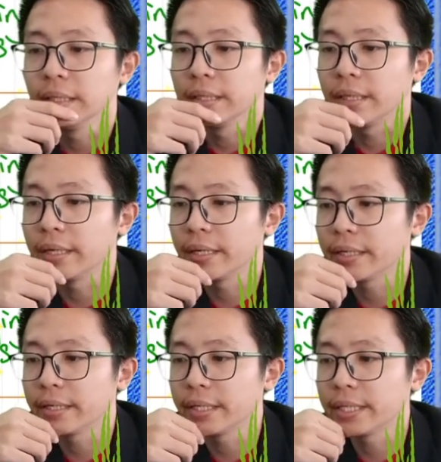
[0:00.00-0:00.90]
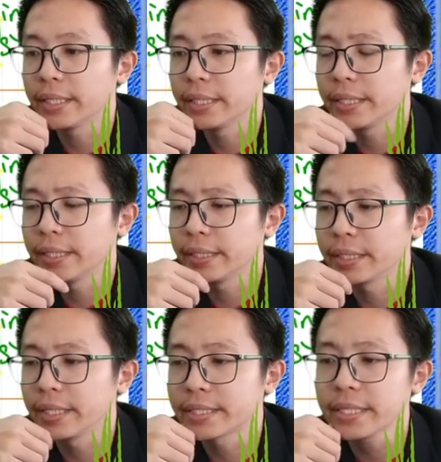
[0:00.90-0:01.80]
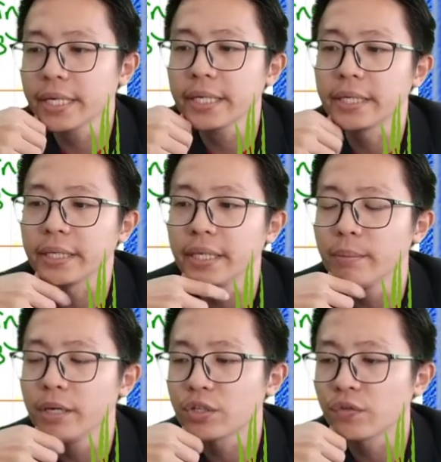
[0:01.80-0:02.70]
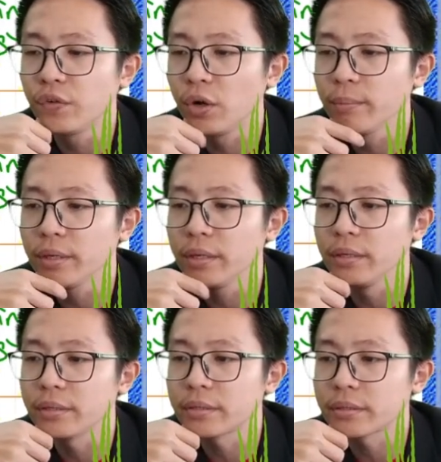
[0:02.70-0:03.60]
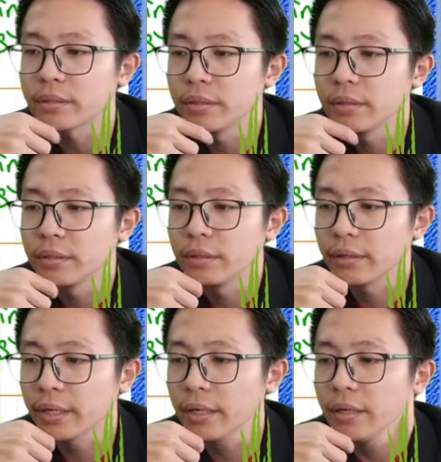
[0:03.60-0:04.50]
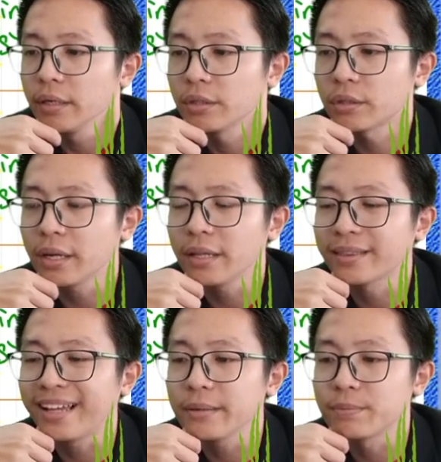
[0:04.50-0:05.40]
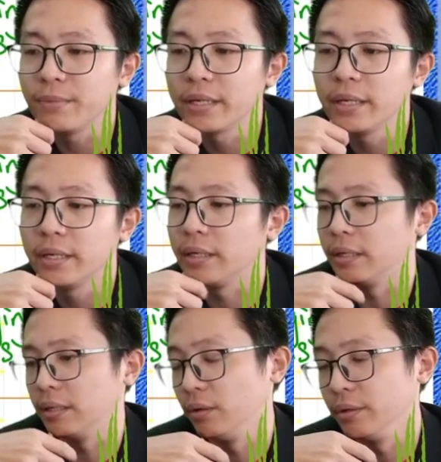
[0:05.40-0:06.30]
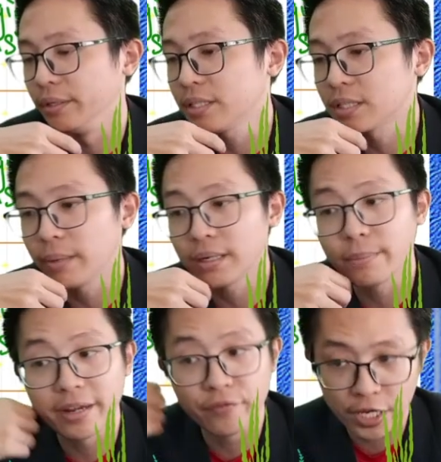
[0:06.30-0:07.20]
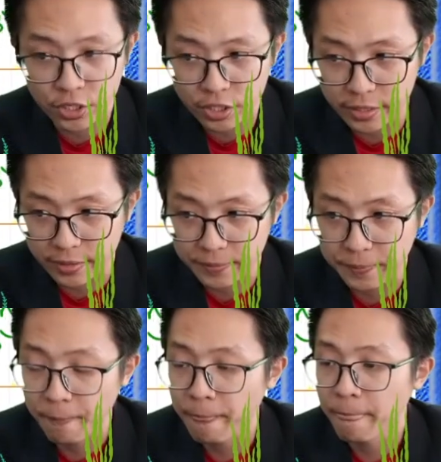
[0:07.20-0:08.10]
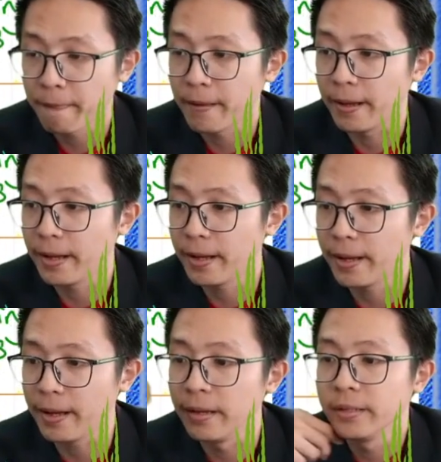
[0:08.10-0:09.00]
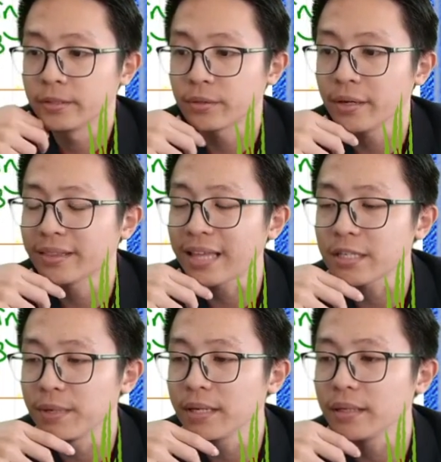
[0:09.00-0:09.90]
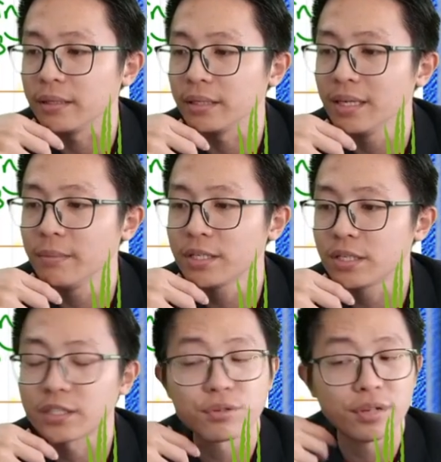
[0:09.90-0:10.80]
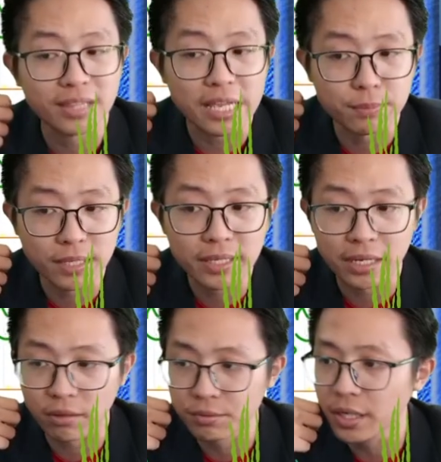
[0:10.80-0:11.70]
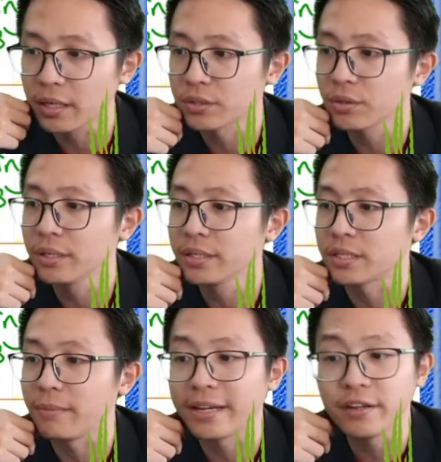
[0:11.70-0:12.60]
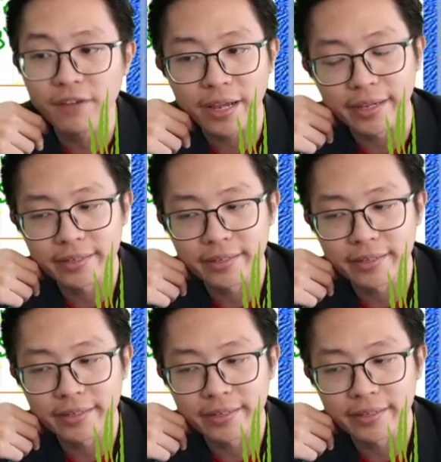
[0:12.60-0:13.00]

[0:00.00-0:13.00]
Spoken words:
And he said the image form is 3 times bigger. Oh, this is about the magnification. 3 times bigger. The image is 3 times bigger than object. So this is magnified.